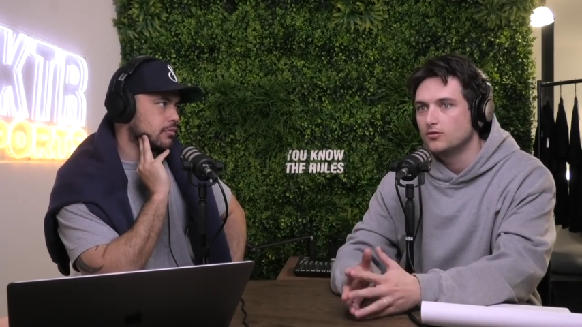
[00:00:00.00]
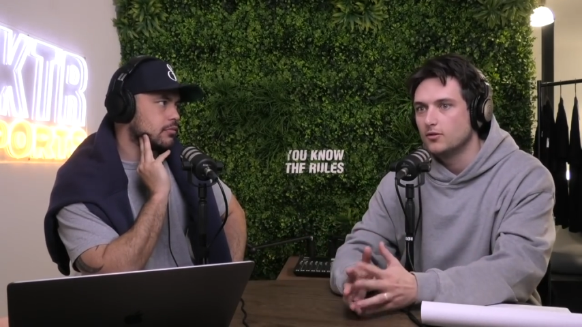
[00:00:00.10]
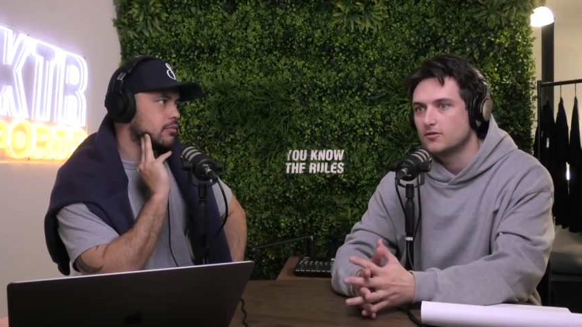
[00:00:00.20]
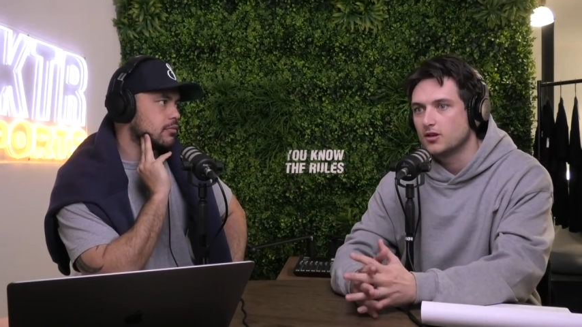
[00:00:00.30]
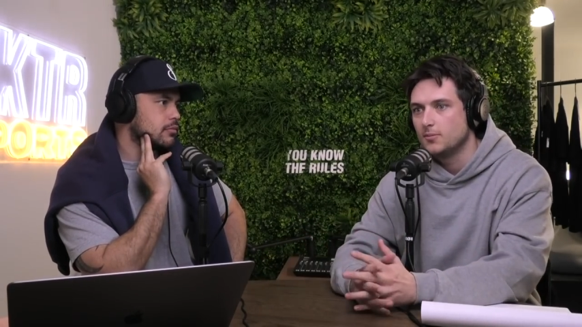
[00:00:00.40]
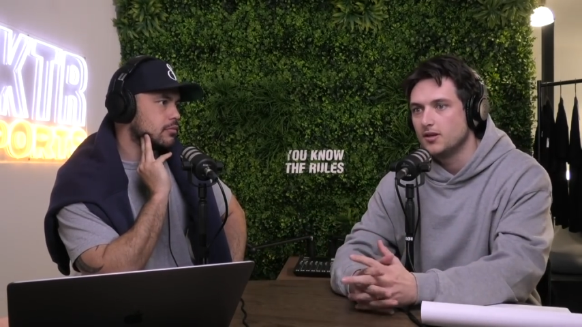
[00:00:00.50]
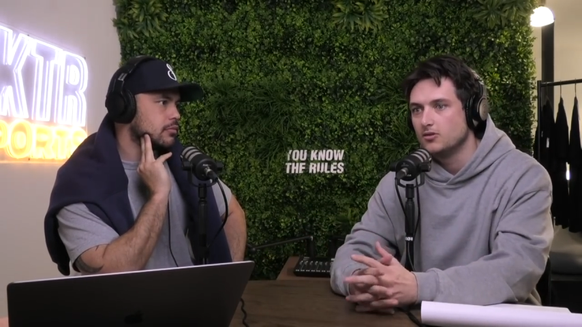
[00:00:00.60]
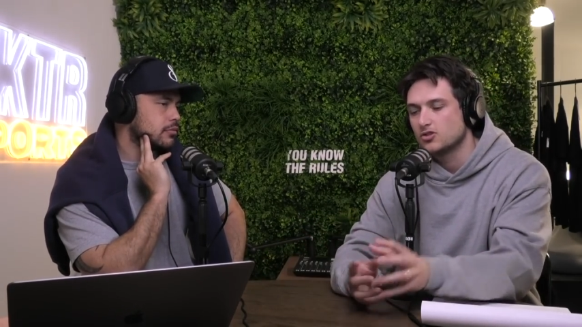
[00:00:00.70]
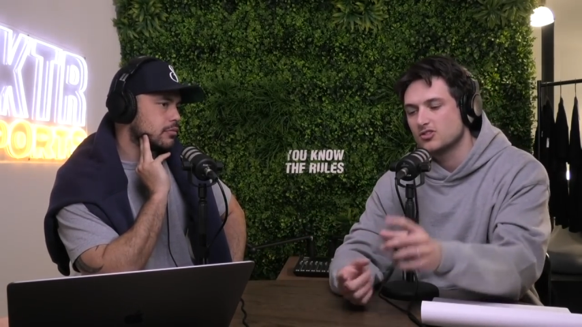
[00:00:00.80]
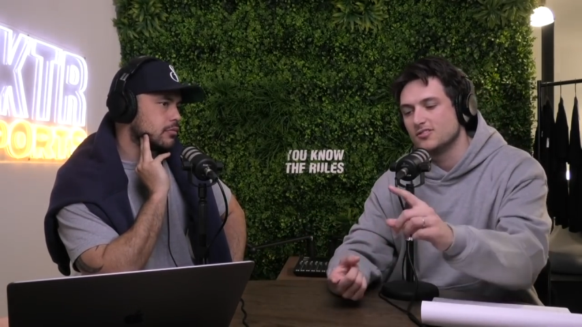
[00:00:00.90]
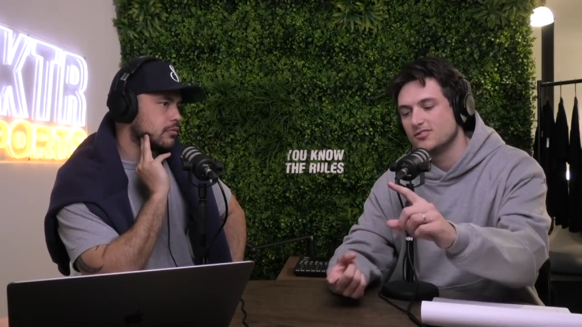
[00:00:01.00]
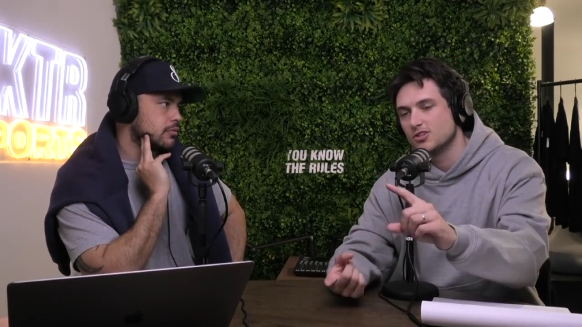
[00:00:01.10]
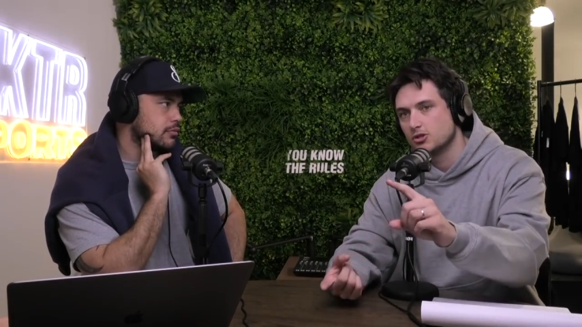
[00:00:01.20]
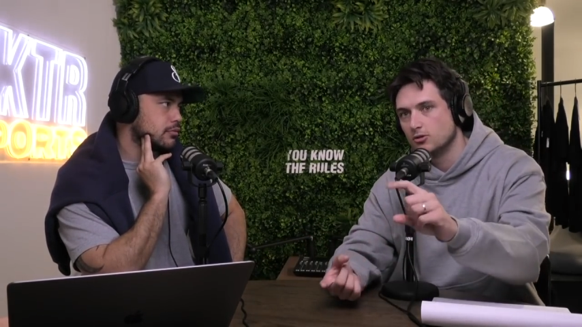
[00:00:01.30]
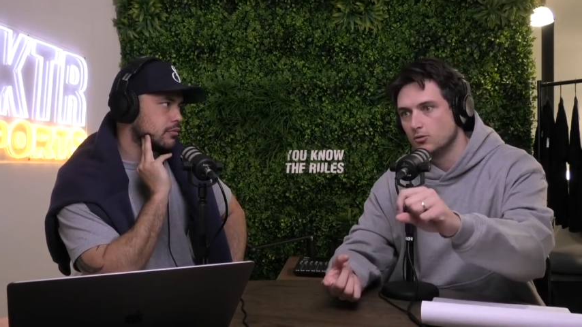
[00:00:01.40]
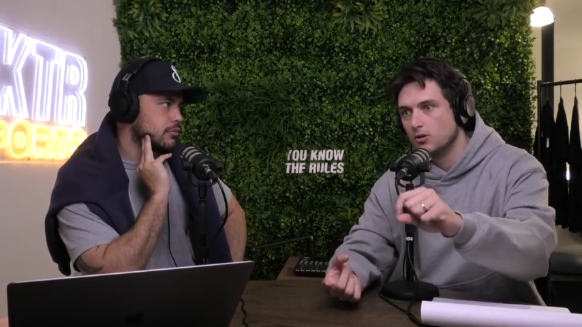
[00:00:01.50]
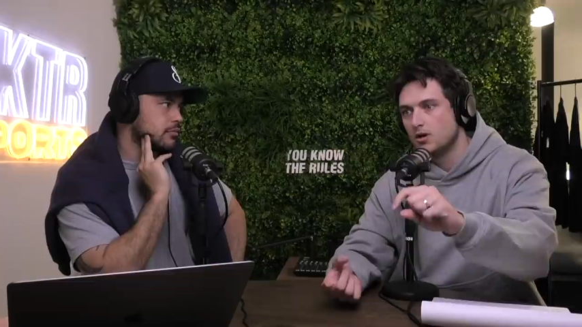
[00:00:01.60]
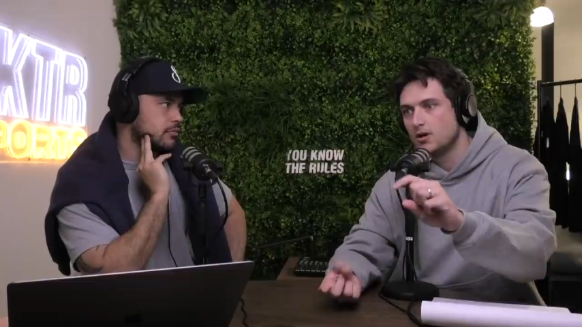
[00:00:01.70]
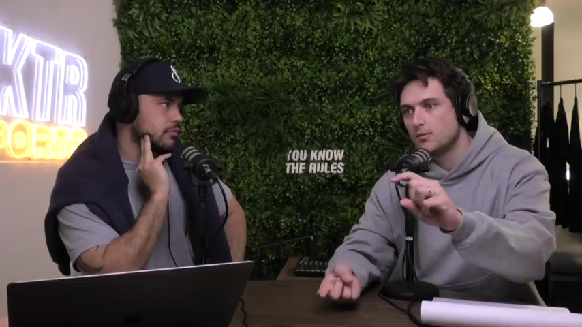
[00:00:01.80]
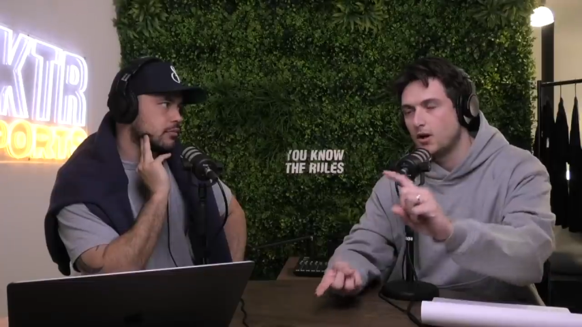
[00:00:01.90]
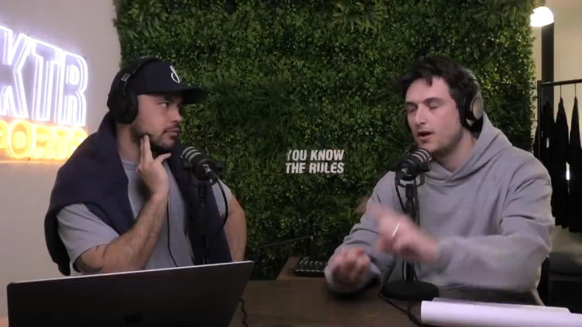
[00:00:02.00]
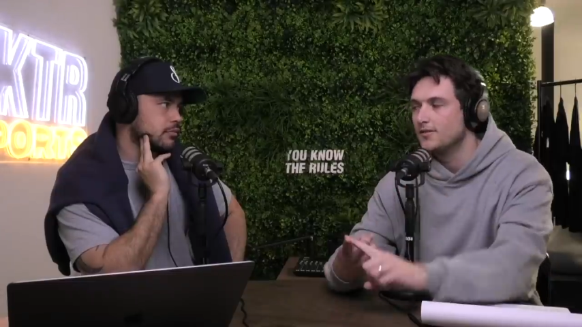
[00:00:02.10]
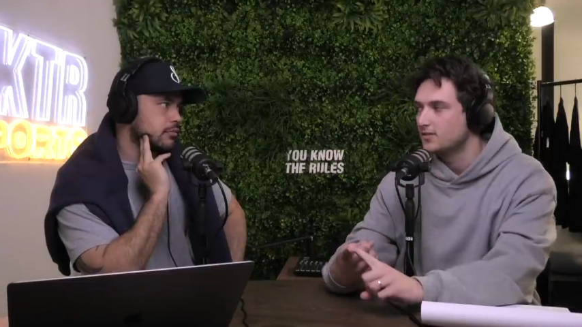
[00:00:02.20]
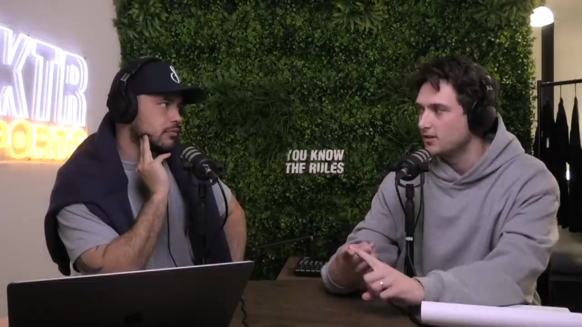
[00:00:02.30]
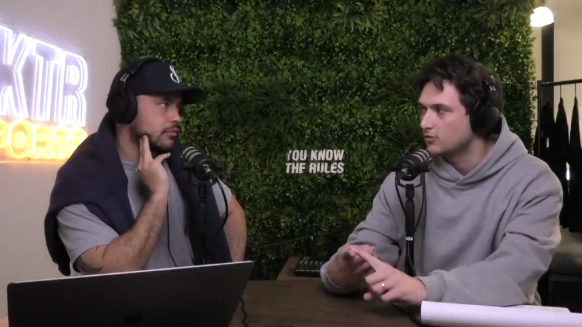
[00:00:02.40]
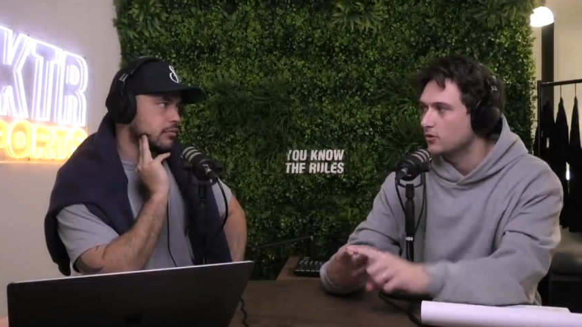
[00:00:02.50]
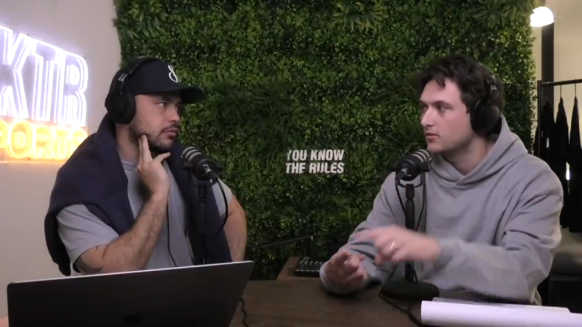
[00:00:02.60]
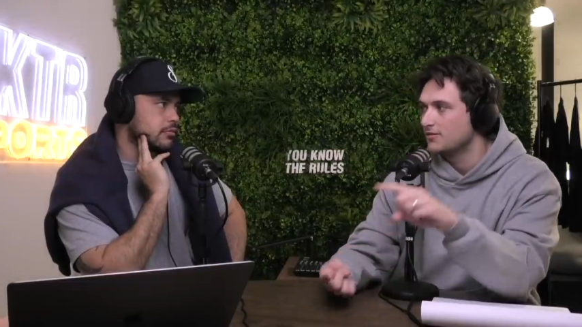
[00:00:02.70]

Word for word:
Speaker 1: So there's going to be not just additional behind the scenes content.